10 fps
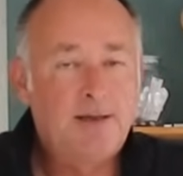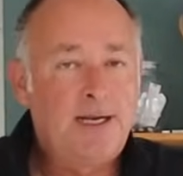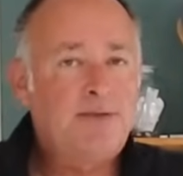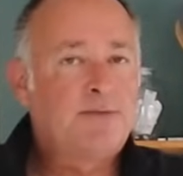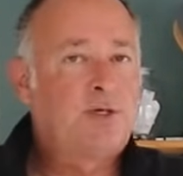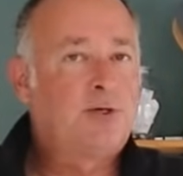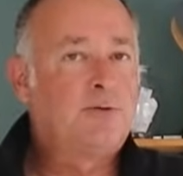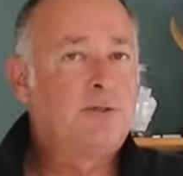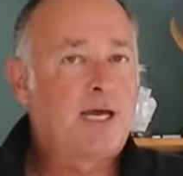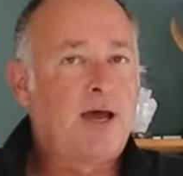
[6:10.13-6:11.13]
let them
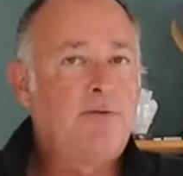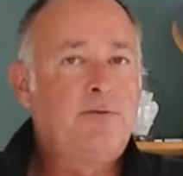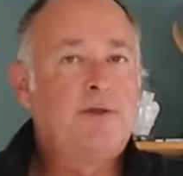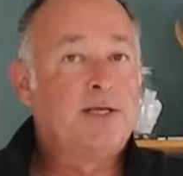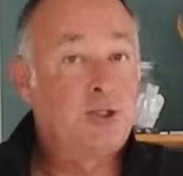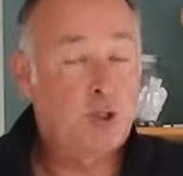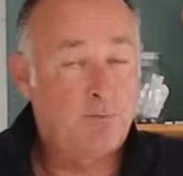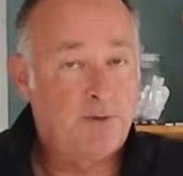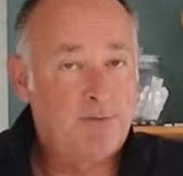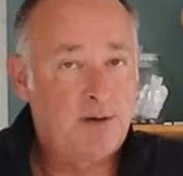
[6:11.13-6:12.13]
cool down, then
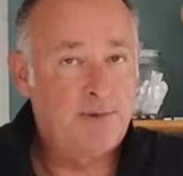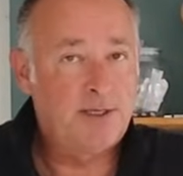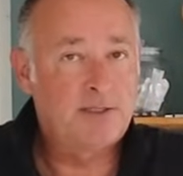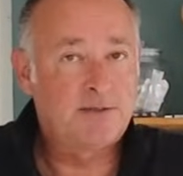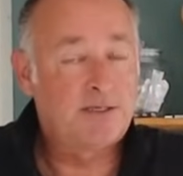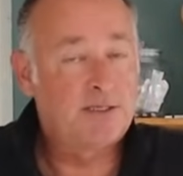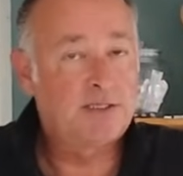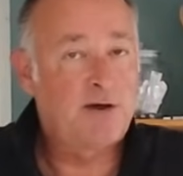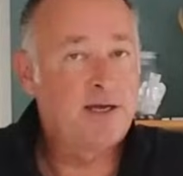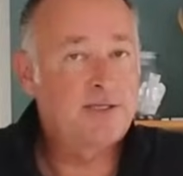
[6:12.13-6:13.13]
chop them up into the
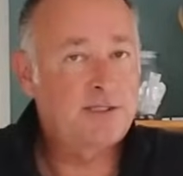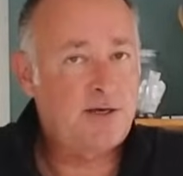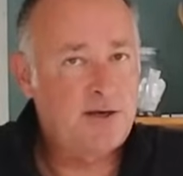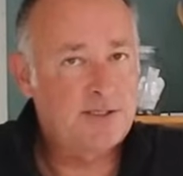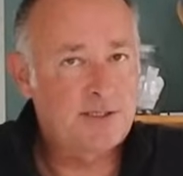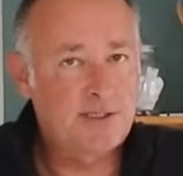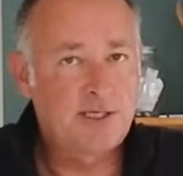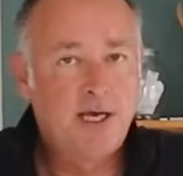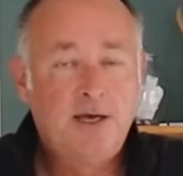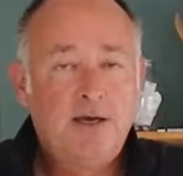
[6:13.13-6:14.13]
desired
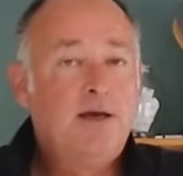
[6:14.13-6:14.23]
sizes